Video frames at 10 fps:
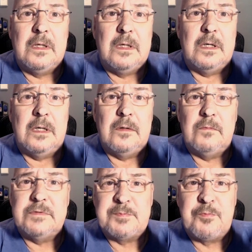
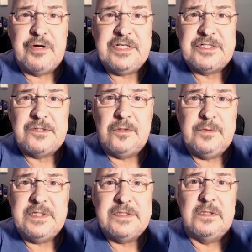was breached so
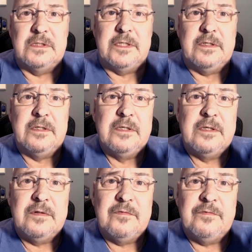easily.
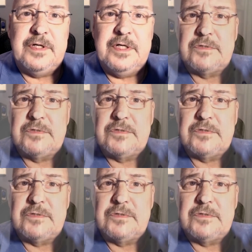Video